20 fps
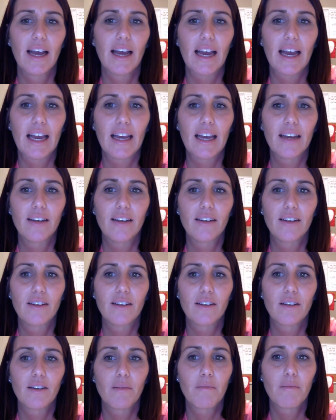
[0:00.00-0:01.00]

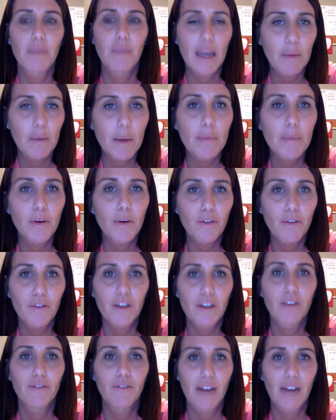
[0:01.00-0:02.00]
and make people
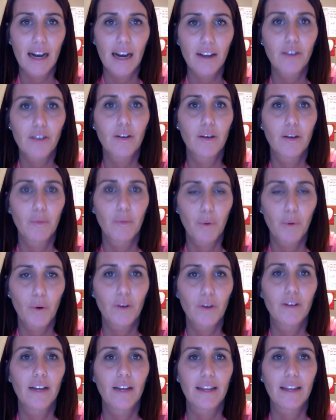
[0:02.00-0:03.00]
feel valued and
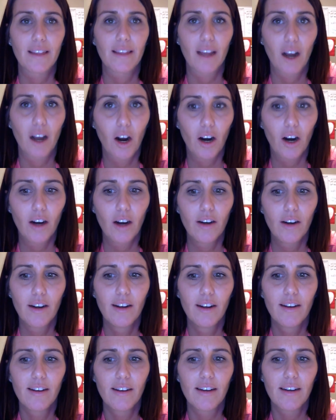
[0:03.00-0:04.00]
important like they are,
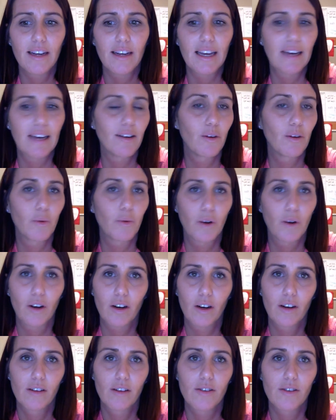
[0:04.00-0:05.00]
and it'll
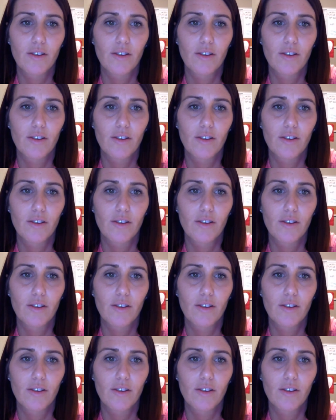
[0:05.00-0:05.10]
work.